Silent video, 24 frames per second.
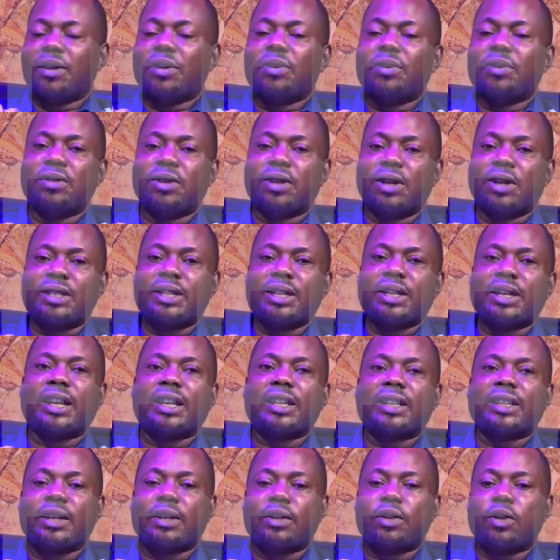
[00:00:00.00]
We'll just take
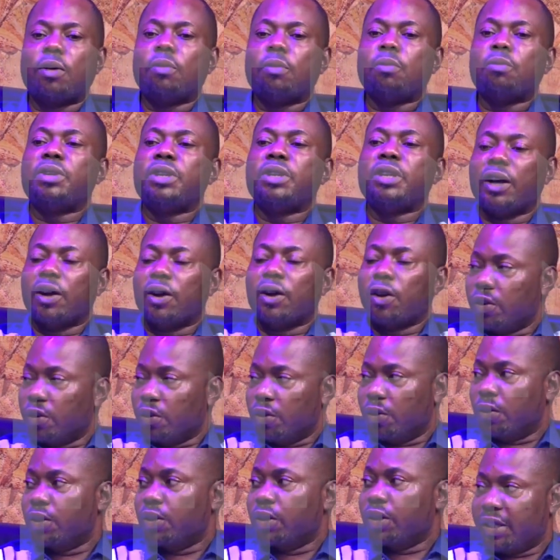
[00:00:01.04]
our time. Don't be in a
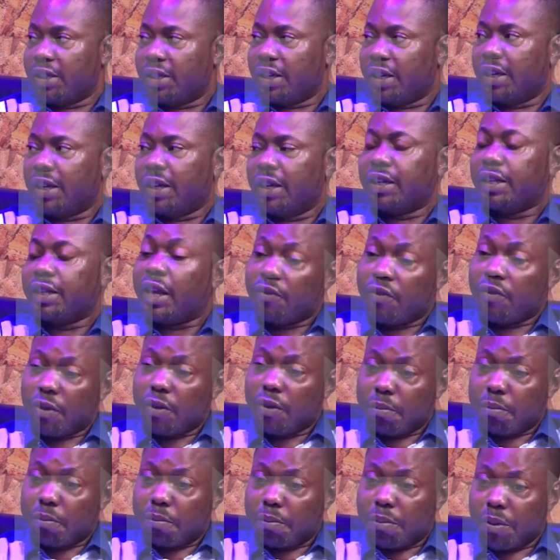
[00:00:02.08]
hurry. They say they
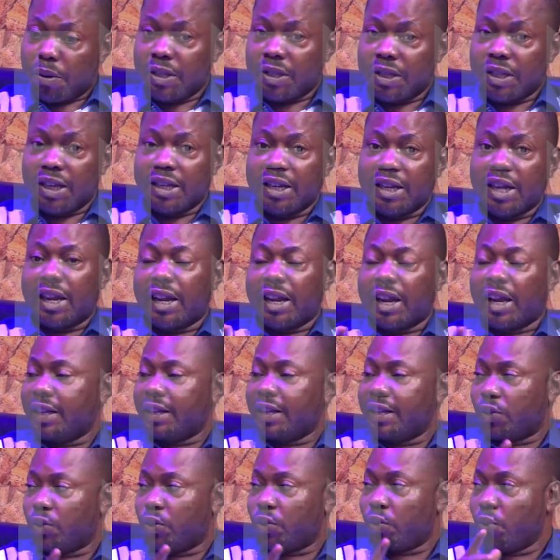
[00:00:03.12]
even posted there that
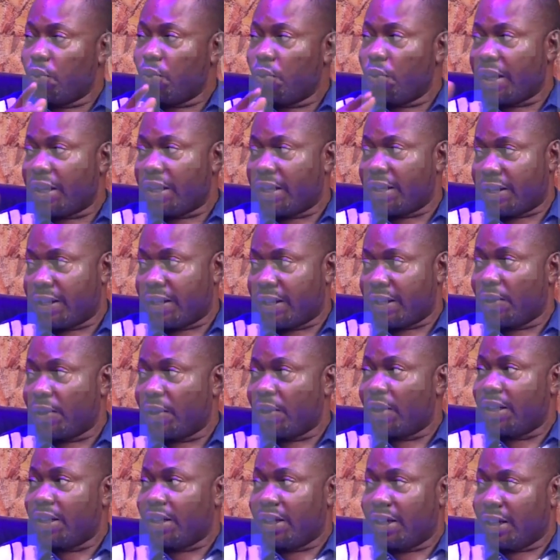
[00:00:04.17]
it's 2 weeks
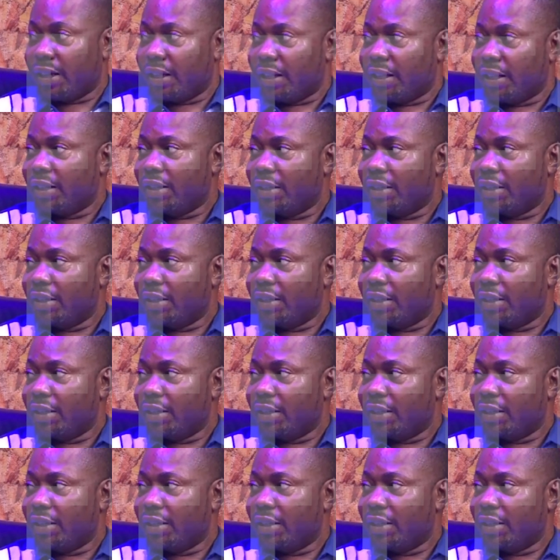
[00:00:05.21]
holiday.